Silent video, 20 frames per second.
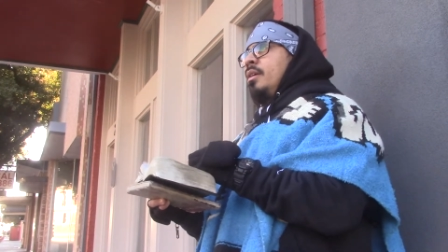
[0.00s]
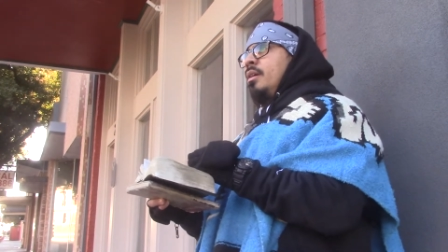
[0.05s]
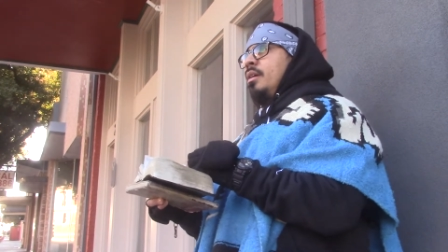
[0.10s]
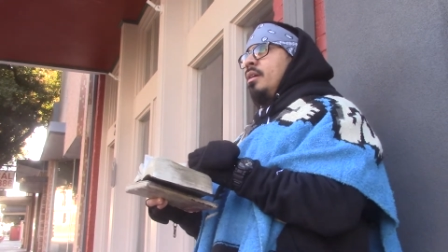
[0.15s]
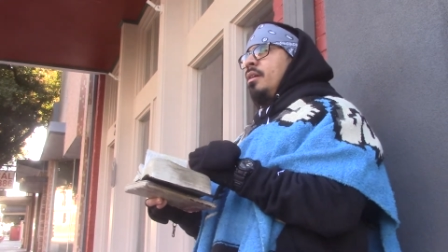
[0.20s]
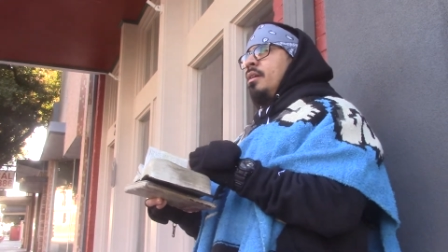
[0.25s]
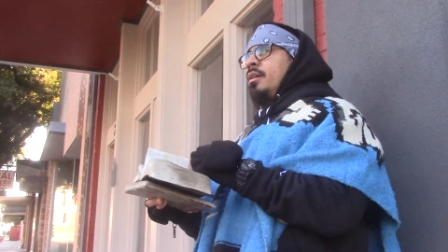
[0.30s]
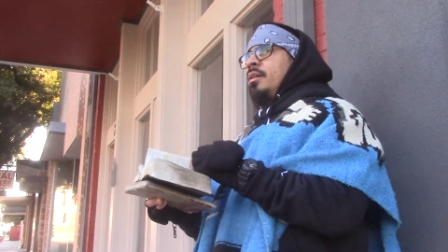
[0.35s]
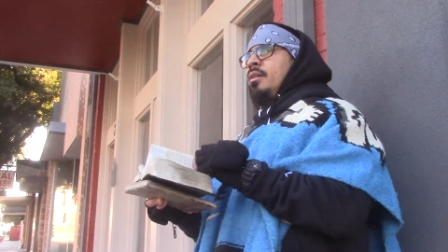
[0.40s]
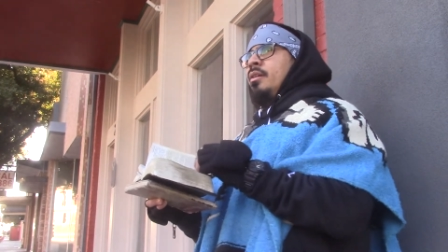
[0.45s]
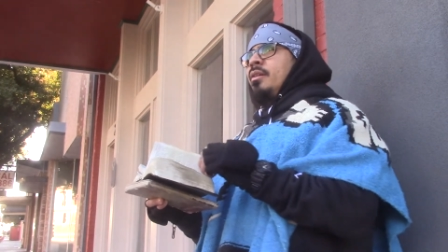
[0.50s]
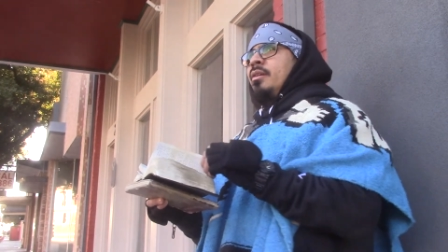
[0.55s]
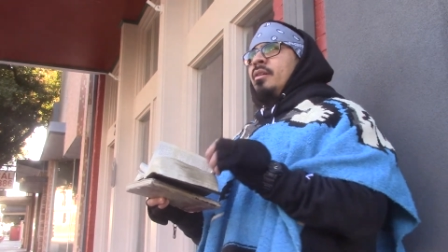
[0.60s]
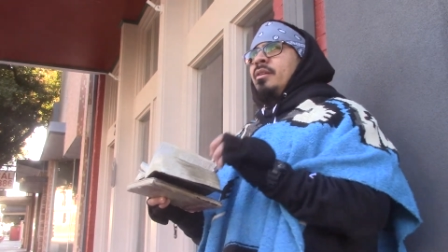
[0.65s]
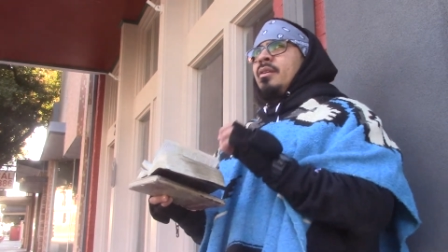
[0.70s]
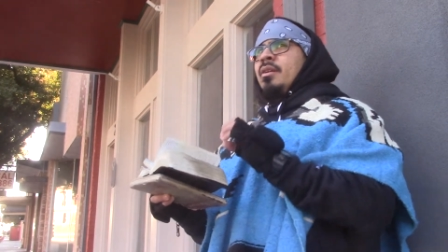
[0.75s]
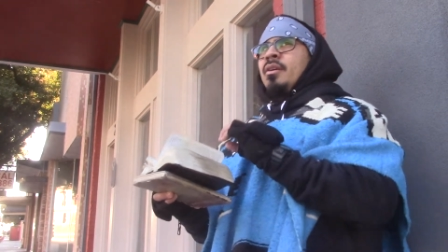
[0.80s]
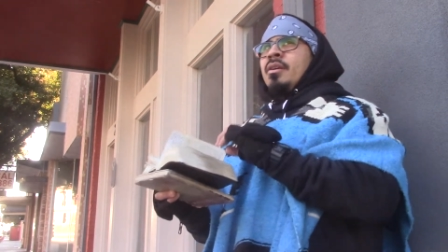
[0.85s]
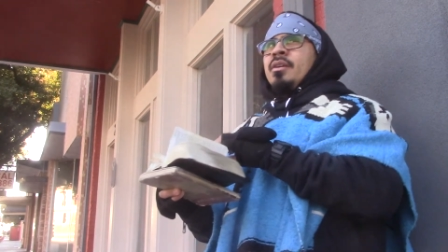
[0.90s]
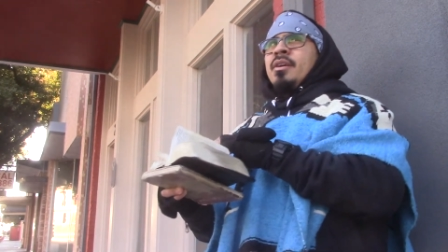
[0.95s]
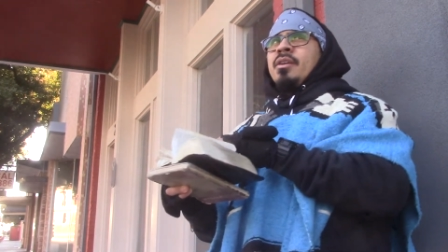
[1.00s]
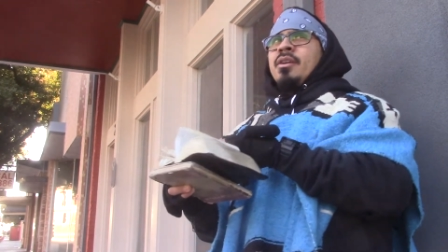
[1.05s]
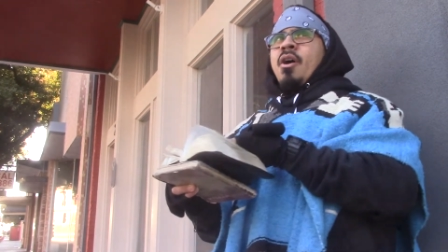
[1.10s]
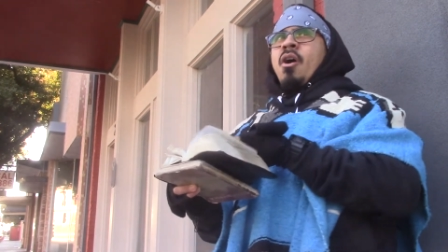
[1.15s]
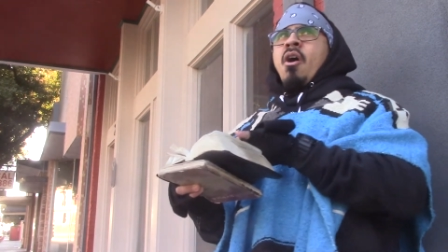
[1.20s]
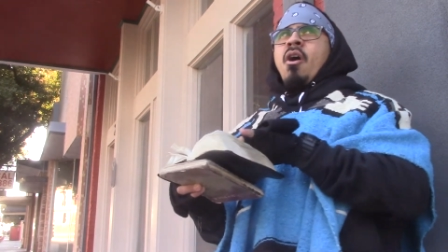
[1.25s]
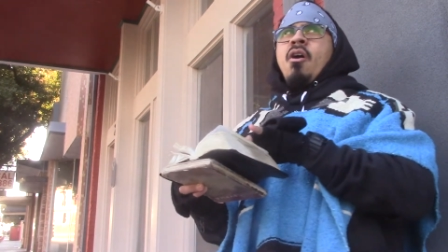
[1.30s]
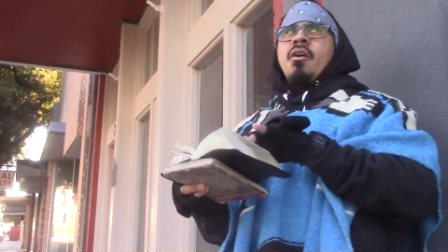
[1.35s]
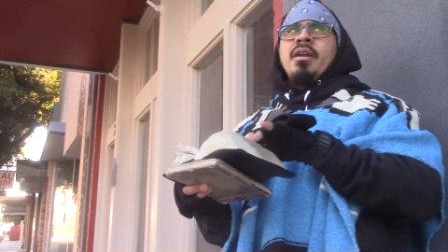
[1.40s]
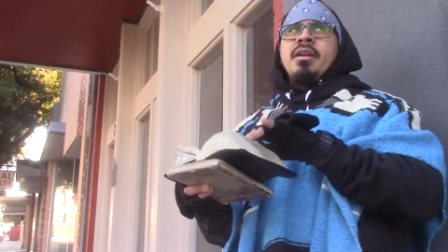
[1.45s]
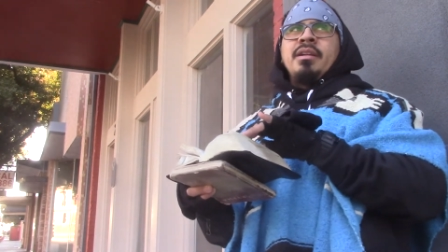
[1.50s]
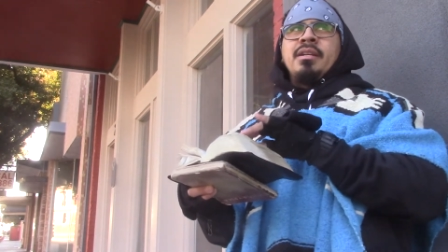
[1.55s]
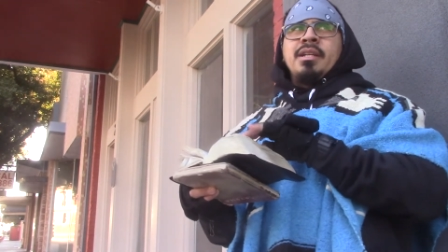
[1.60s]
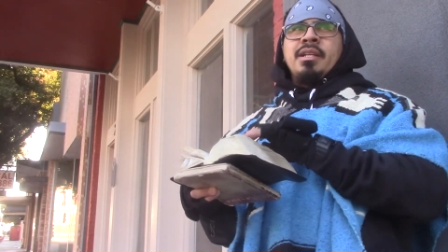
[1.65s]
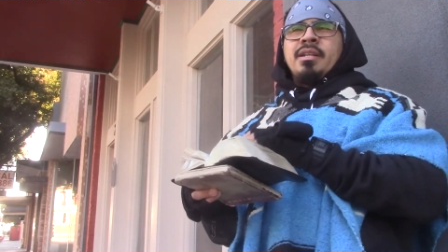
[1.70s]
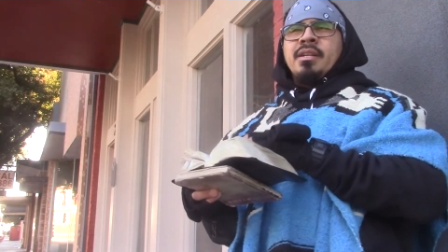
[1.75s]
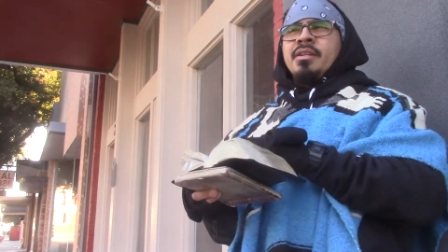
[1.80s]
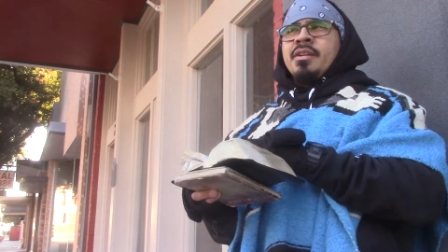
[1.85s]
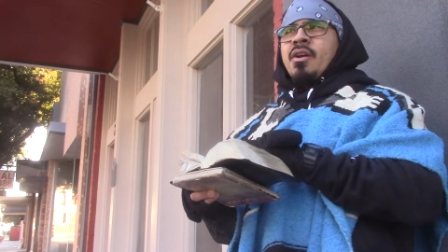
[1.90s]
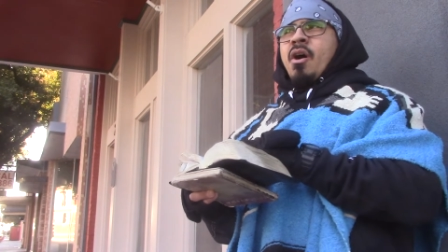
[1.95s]
uh, an ardent,
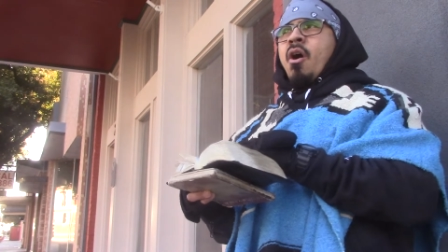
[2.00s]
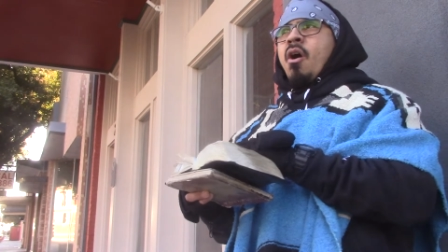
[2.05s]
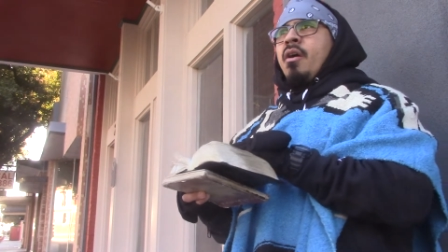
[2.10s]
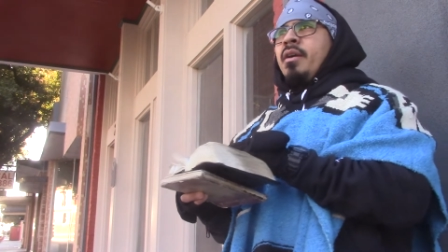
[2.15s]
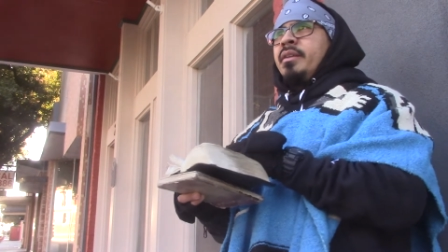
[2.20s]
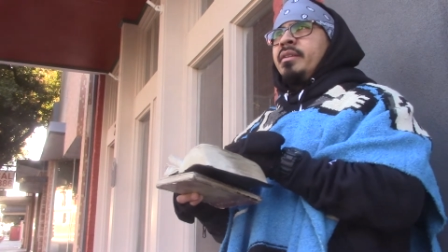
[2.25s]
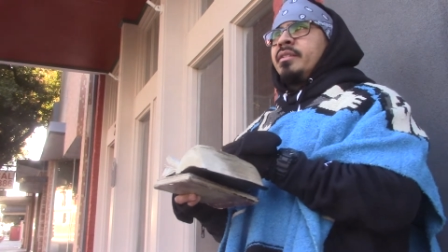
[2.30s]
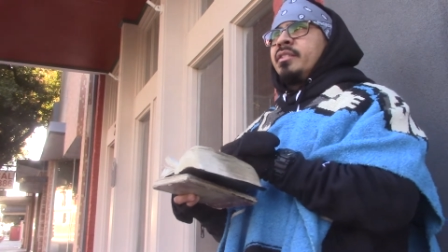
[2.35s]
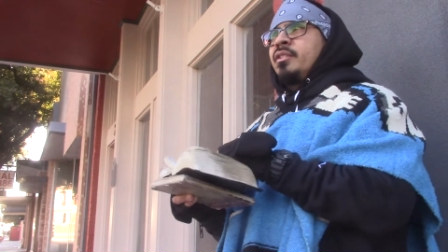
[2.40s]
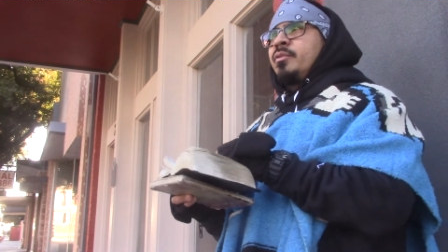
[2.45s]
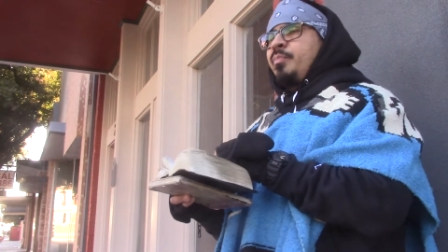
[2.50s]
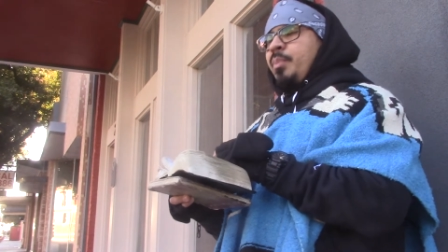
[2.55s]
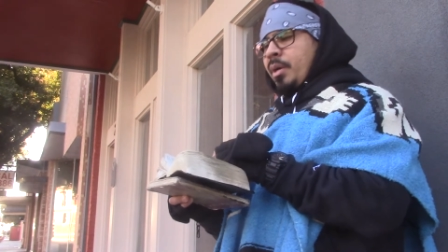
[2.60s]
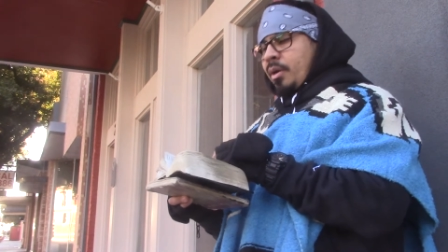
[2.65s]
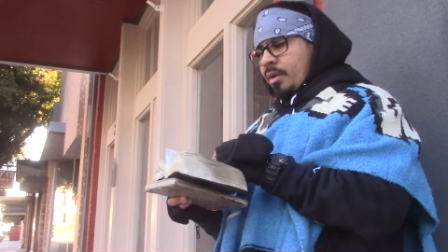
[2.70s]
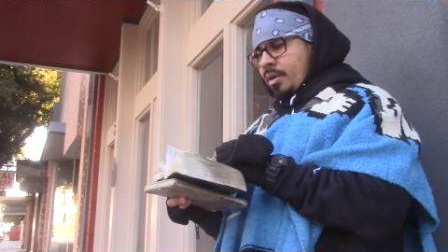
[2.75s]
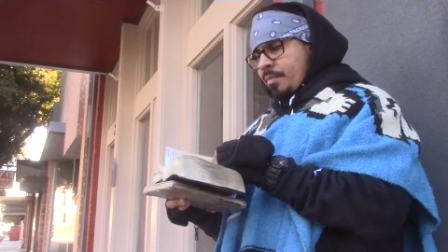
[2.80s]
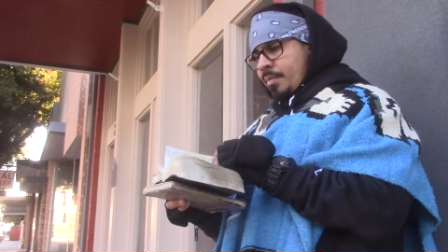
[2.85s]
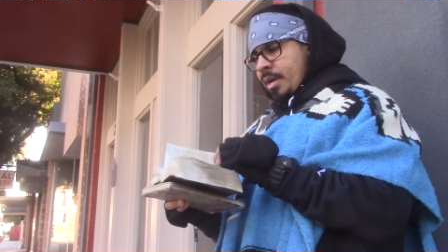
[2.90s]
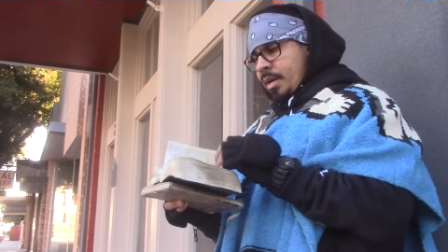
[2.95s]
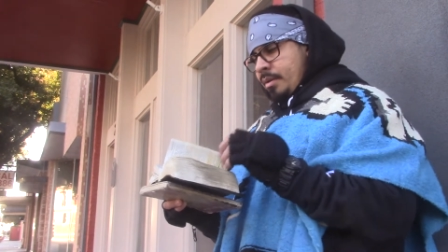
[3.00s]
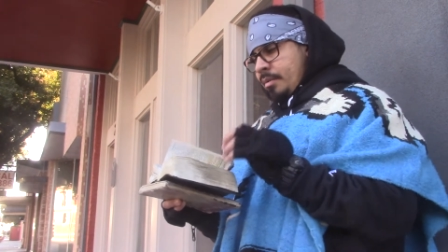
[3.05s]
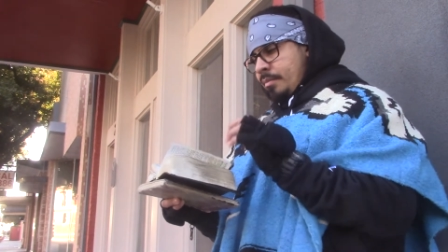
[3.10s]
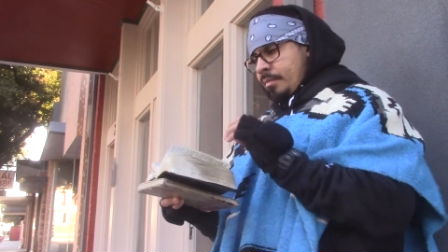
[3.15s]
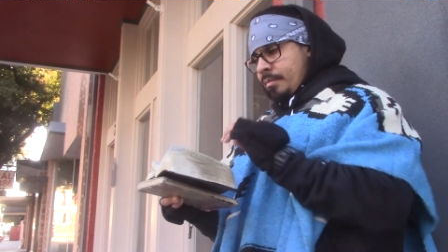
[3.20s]
an ardent spirit, man.